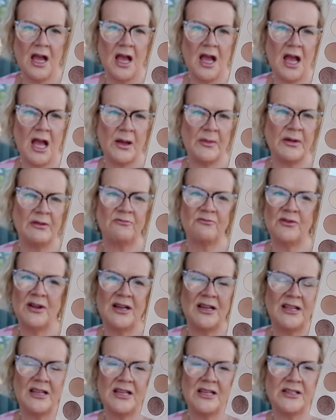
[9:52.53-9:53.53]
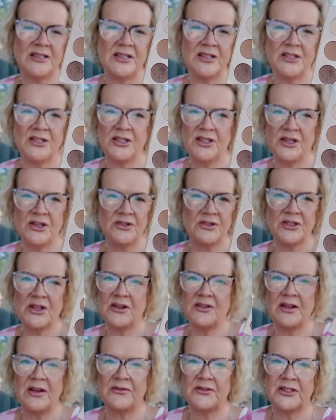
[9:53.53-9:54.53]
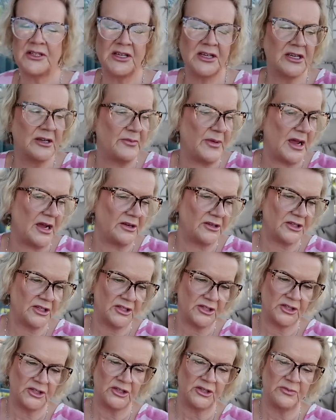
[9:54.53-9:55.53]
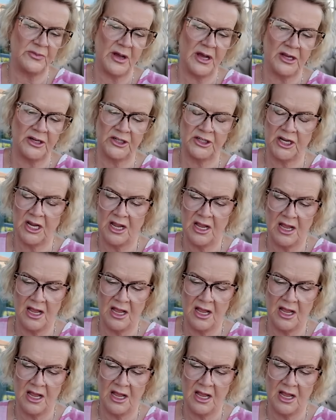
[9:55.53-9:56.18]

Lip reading: Really easy to use, don't have to think about it too much.